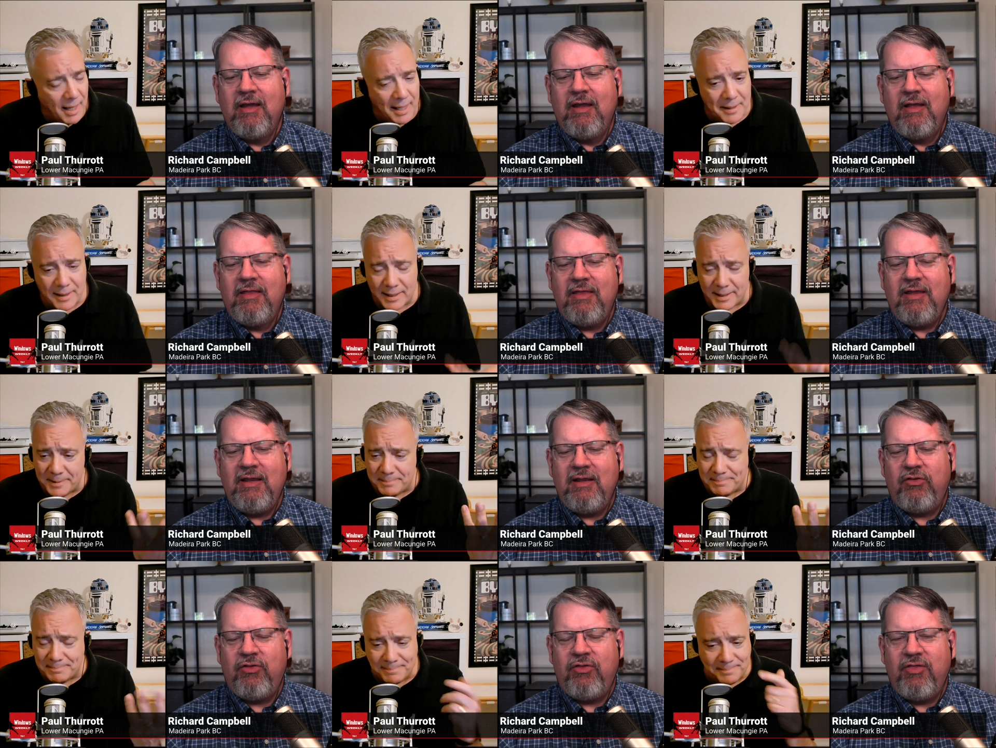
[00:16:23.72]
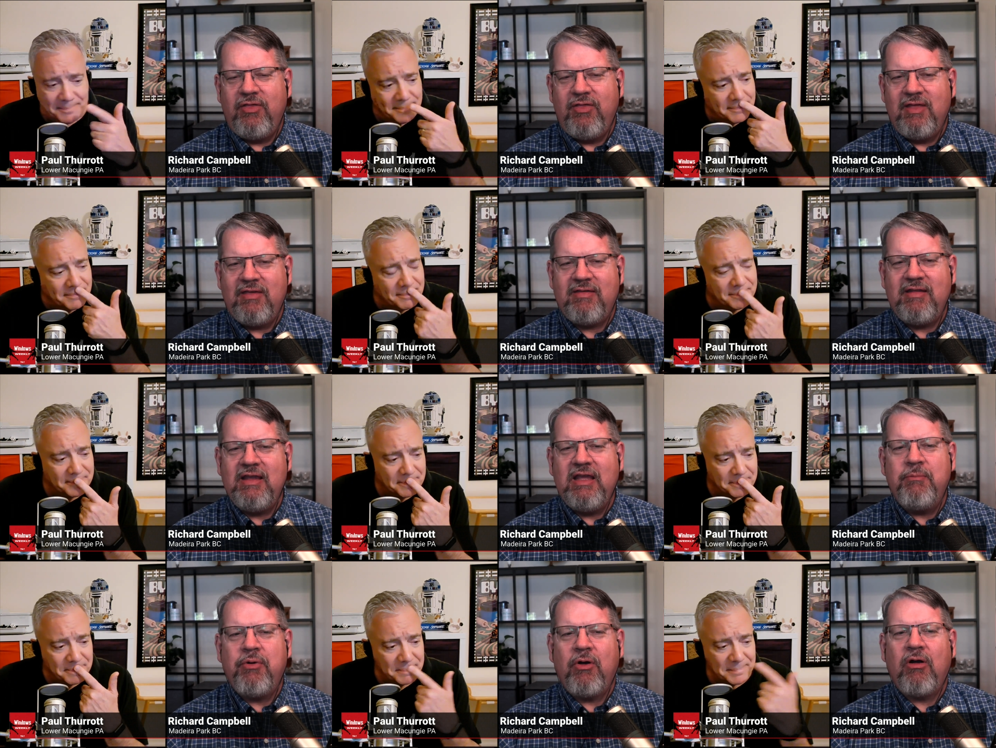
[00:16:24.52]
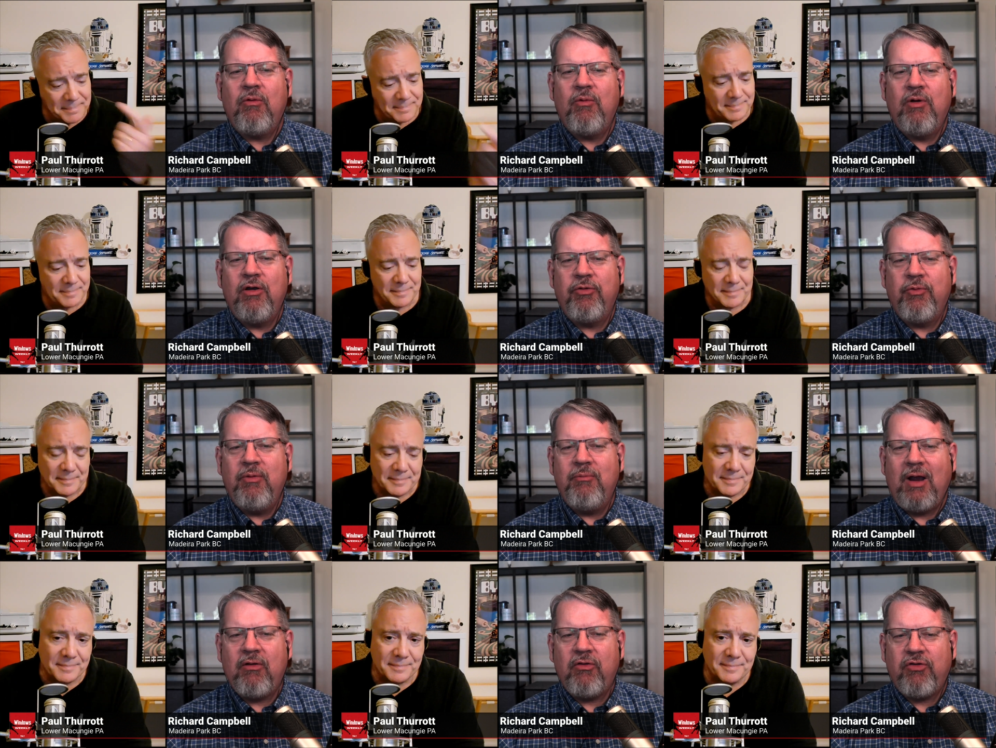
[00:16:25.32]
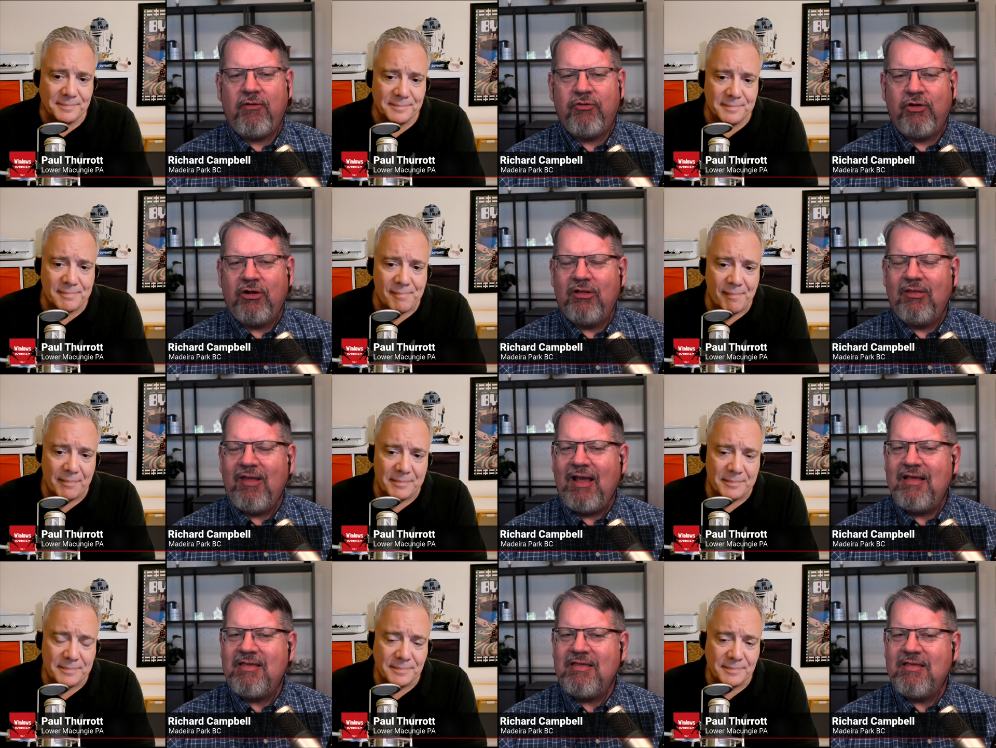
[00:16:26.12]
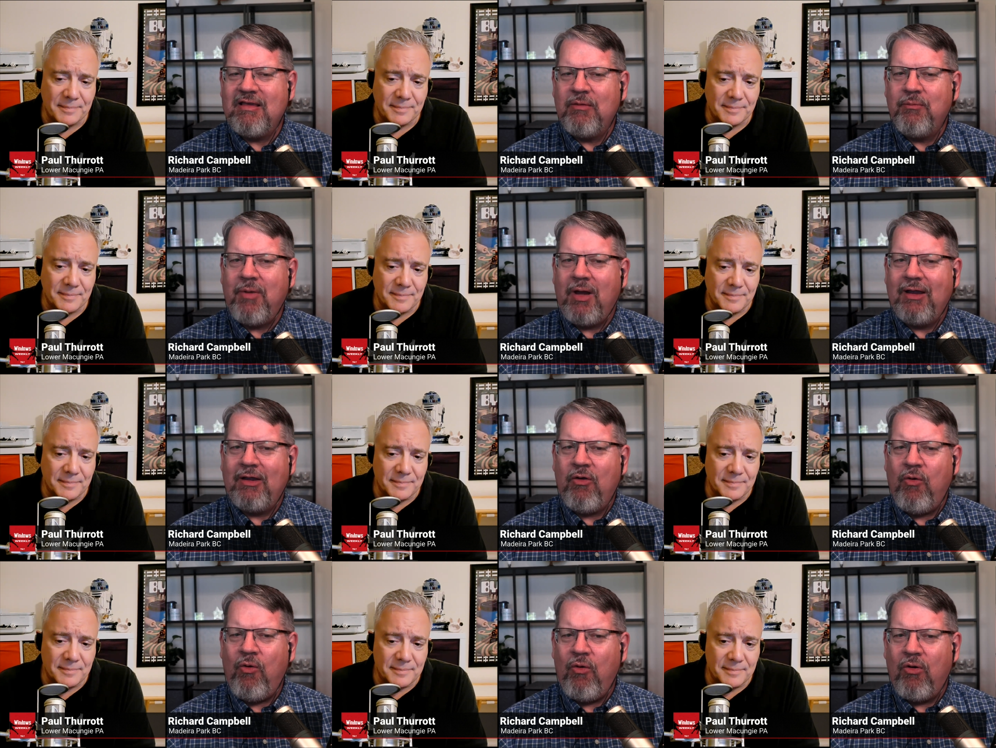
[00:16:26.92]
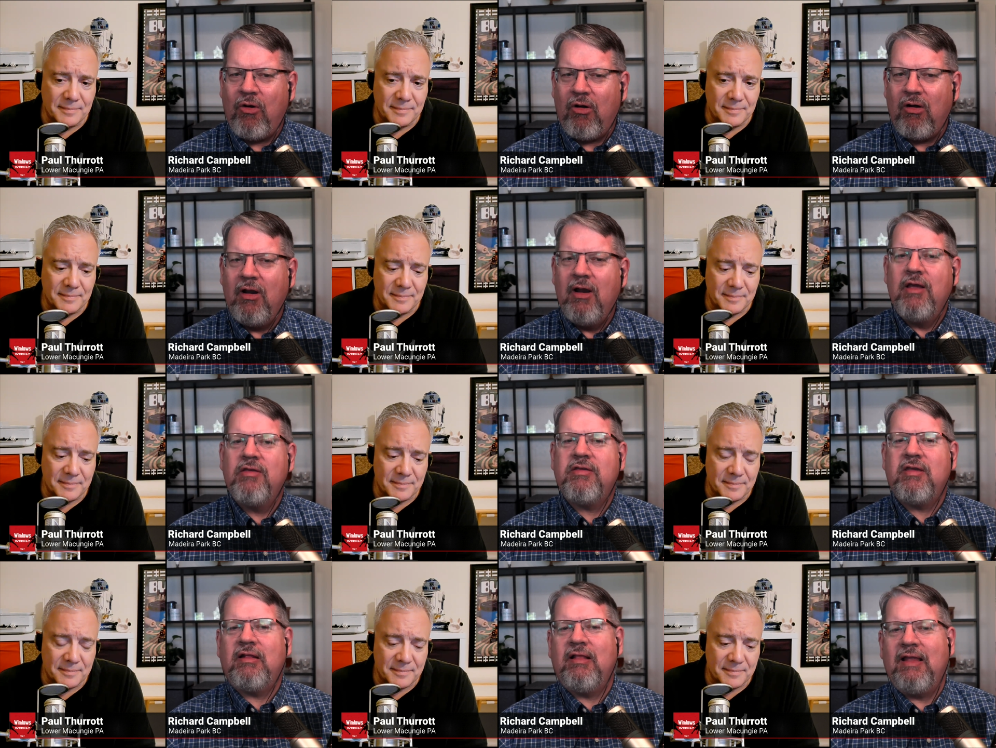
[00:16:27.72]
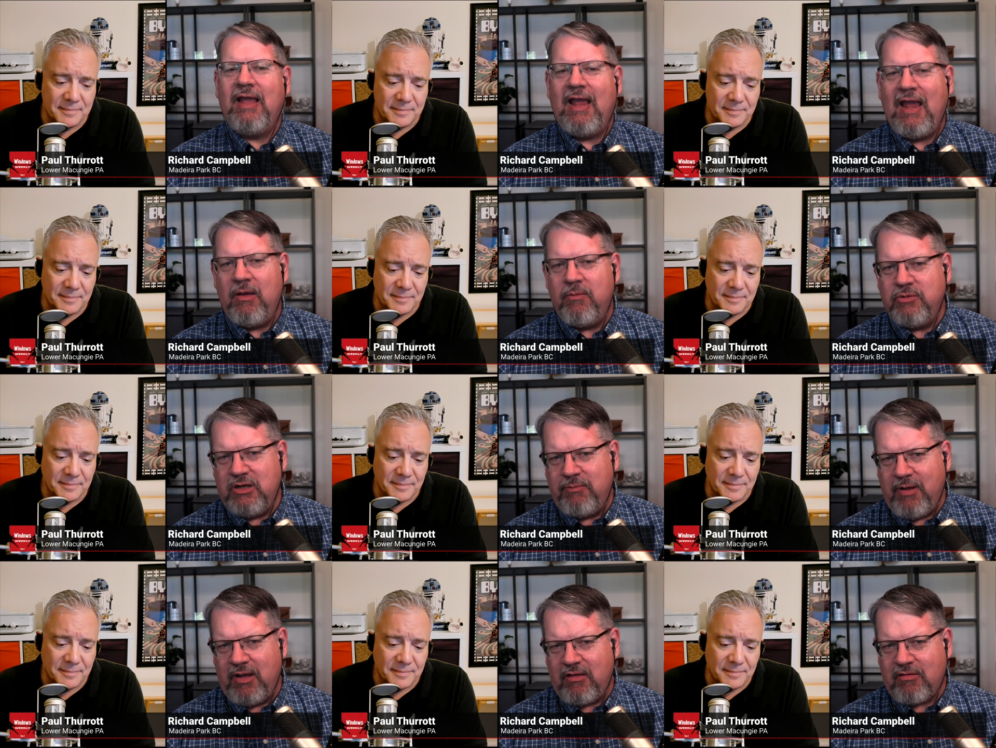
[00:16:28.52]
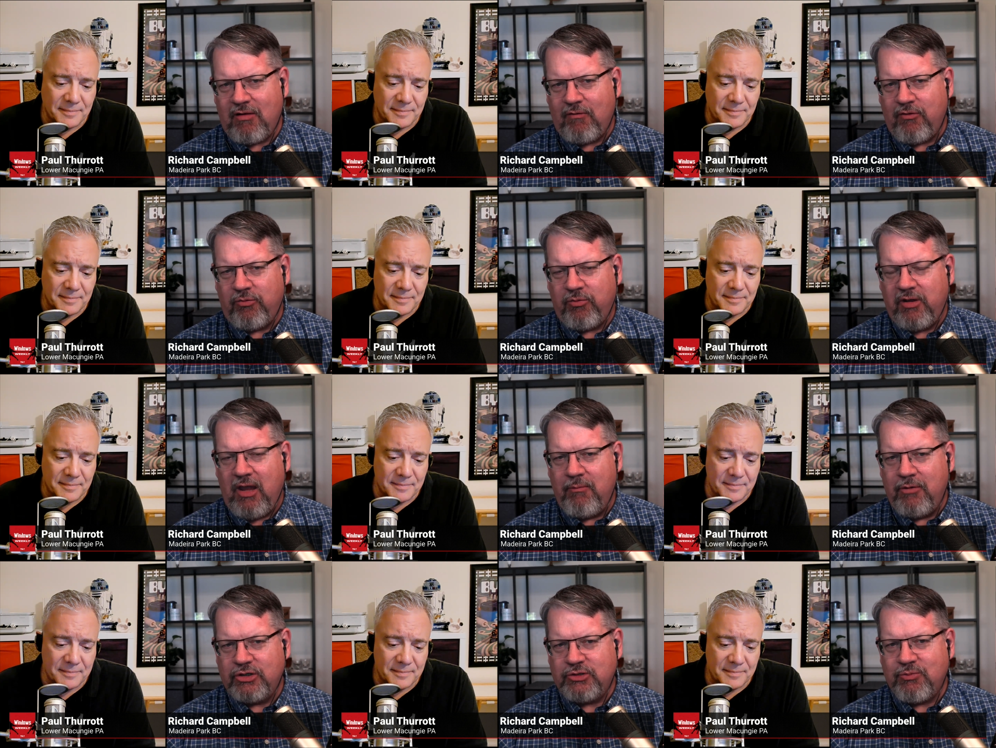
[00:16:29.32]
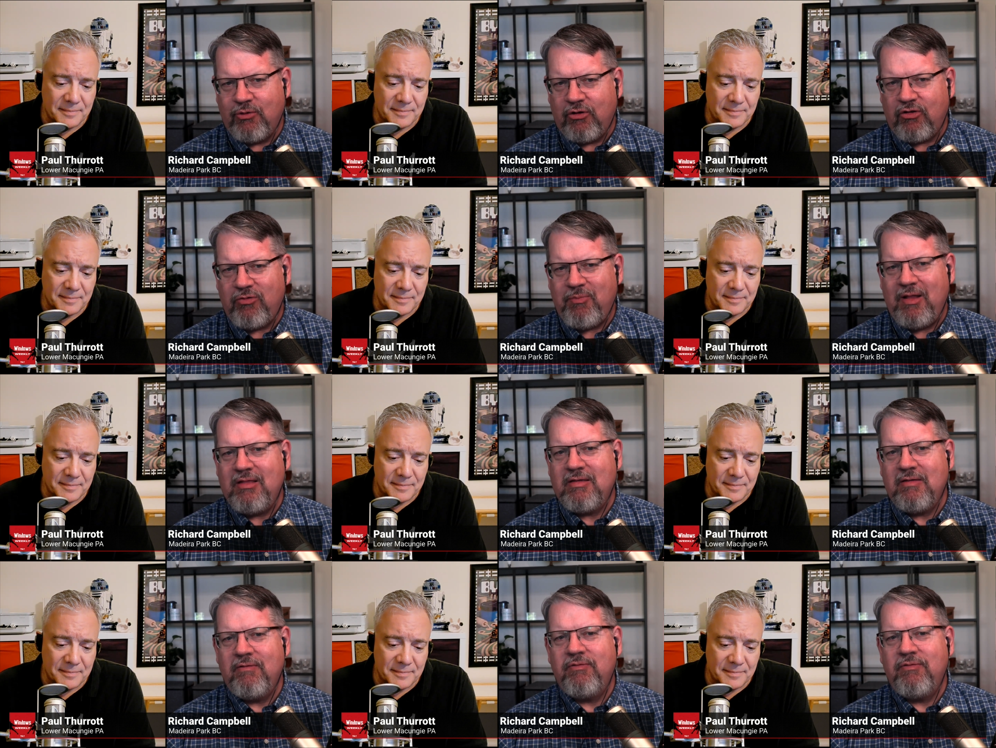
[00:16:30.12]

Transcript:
Speaker 1: The, I, um, the sneaky part was when Microsoft started licensing by core. Suddenly, A M D-based servers became much more expensive